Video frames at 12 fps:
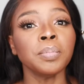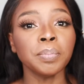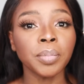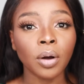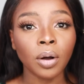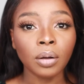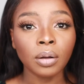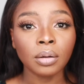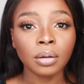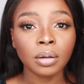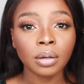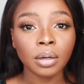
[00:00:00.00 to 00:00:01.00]
But
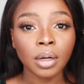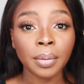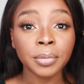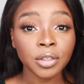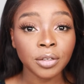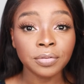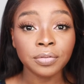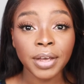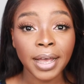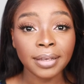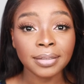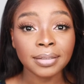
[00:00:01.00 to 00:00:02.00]
I must
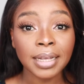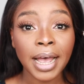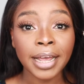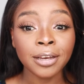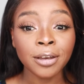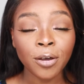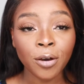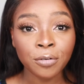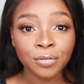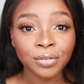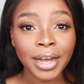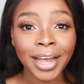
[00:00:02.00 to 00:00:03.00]
confess, I
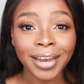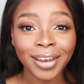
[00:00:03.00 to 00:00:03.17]
love the